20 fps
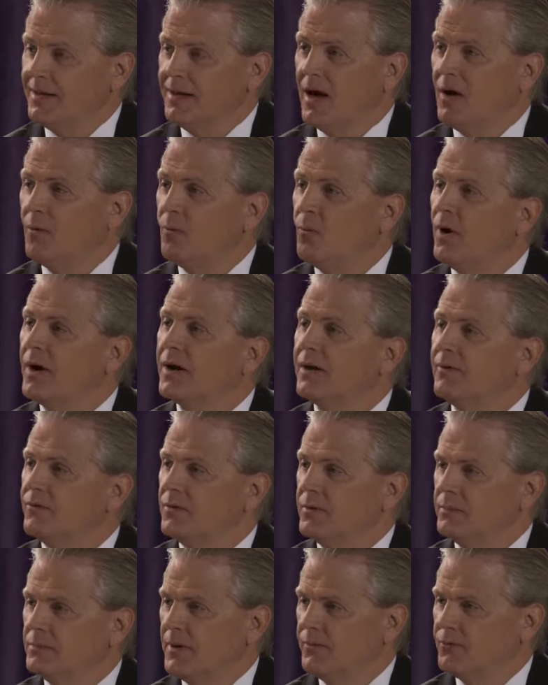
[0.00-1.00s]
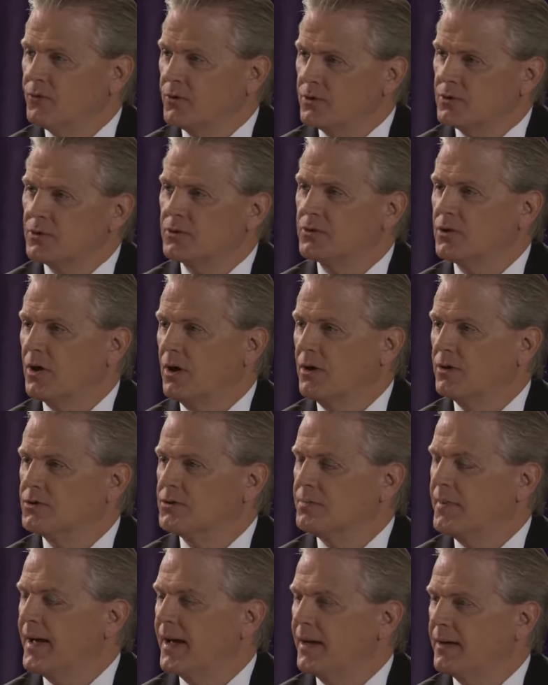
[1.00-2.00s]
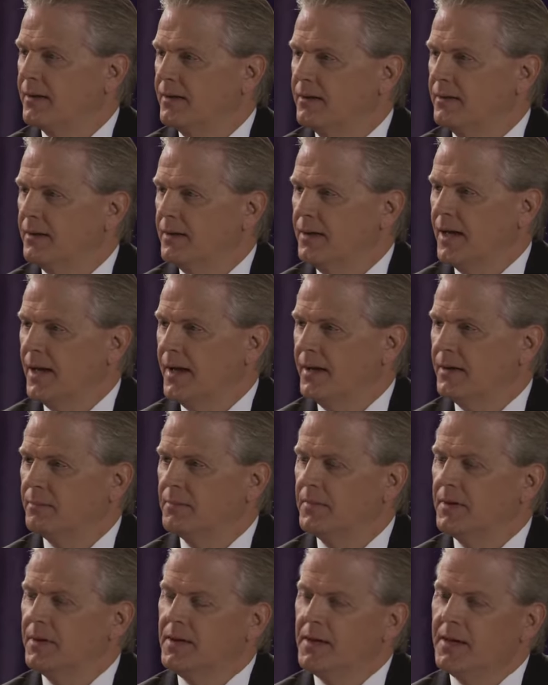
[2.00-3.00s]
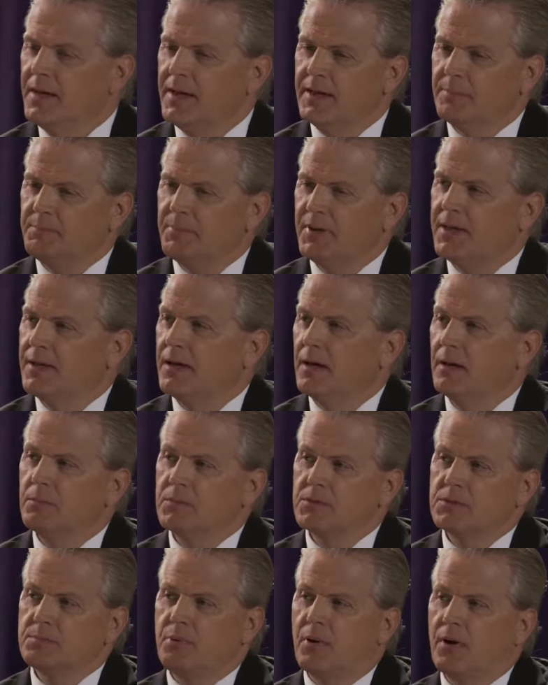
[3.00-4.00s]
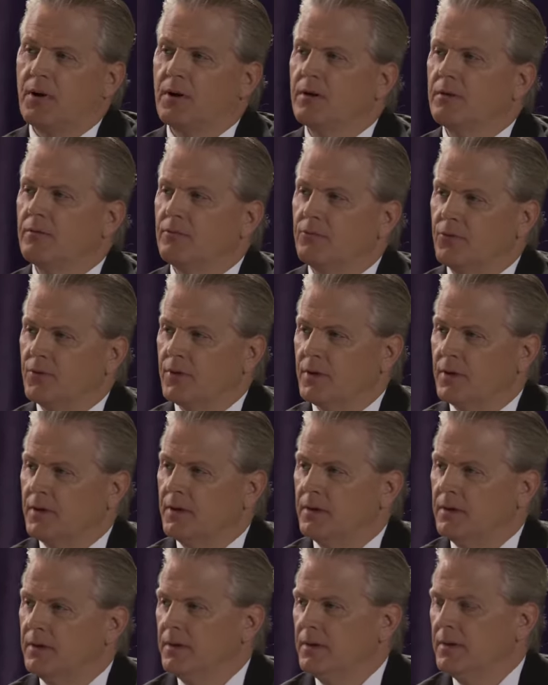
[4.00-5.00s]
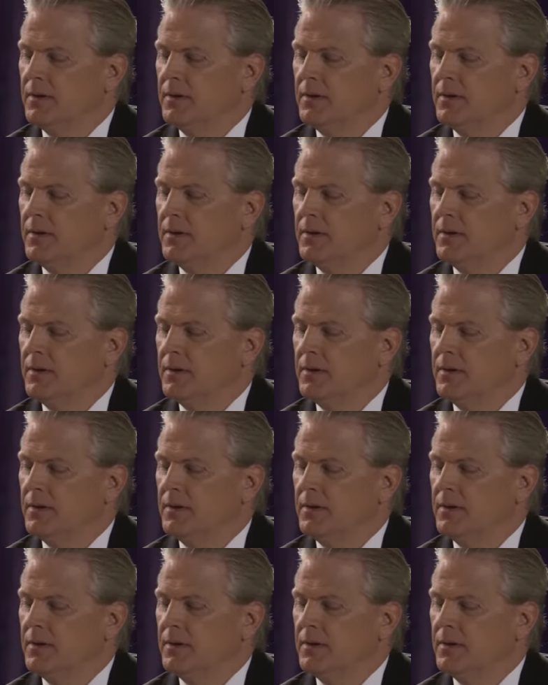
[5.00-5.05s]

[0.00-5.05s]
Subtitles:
not one of them have charged back an item. It becomes part of the